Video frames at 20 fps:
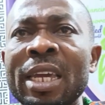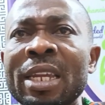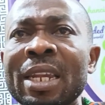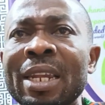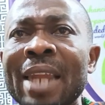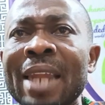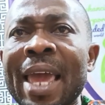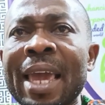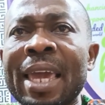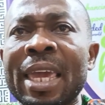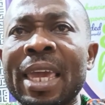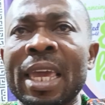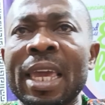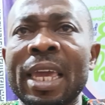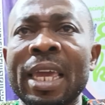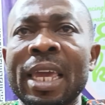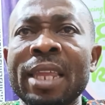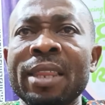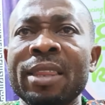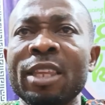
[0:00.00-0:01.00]
like
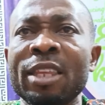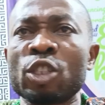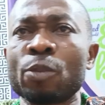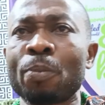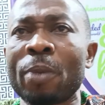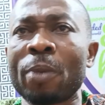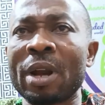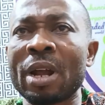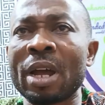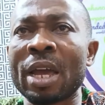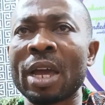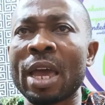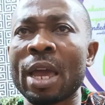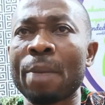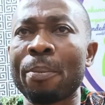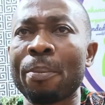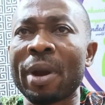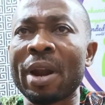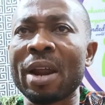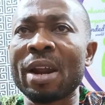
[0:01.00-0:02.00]
in this
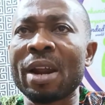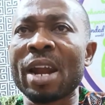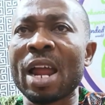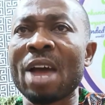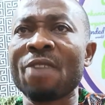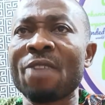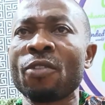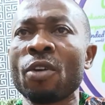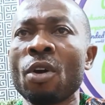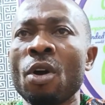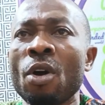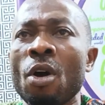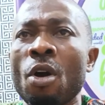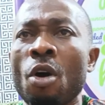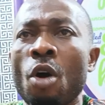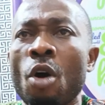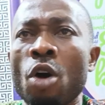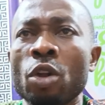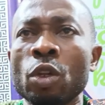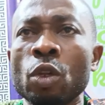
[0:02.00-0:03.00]
paragraph
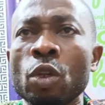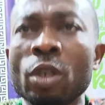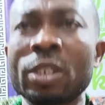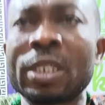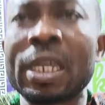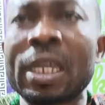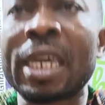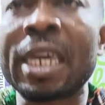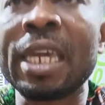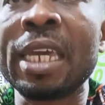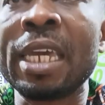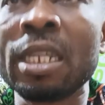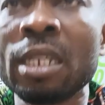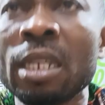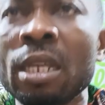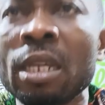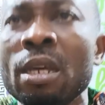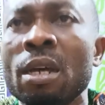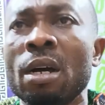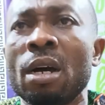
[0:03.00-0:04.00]
on note
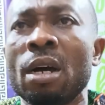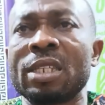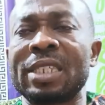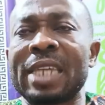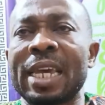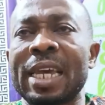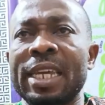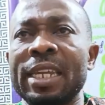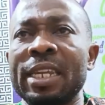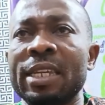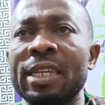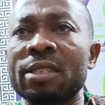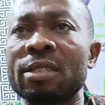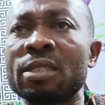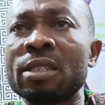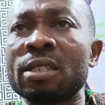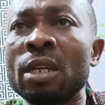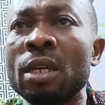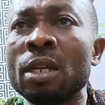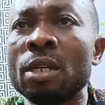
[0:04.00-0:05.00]
taking
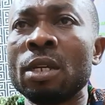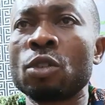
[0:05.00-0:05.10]
techniques.